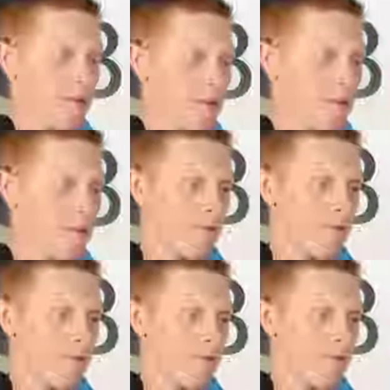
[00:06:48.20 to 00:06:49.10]

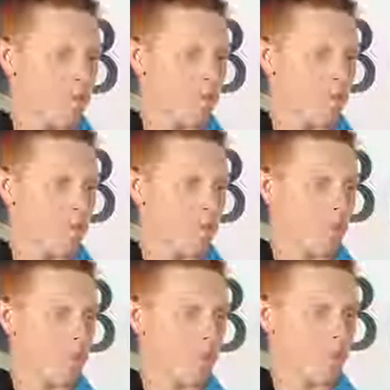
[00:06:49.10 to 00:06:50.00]

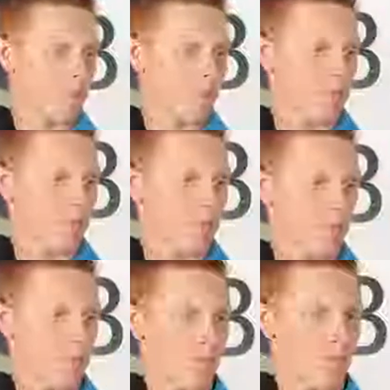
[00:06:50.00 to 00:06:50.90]

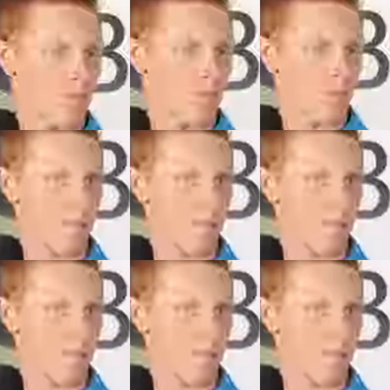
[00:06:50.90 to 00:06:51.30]
No words are spoken by the person on screen.